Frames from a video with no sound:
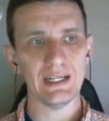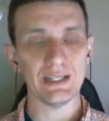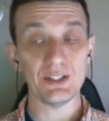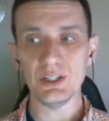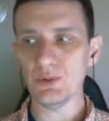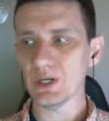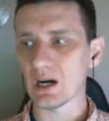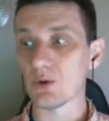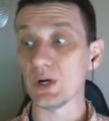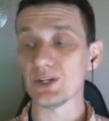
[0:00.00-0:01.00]
Continuing
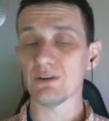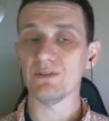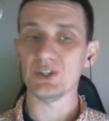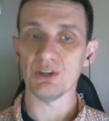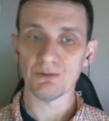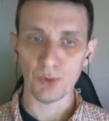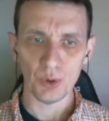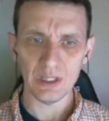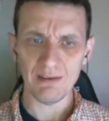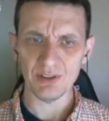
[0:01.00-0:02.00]
our Rushing Fishing
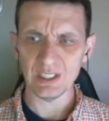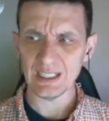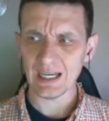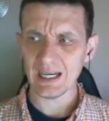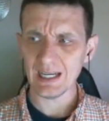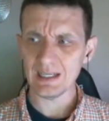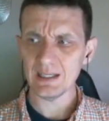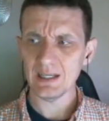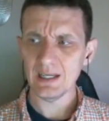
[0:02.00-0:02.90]
4 leveling guide.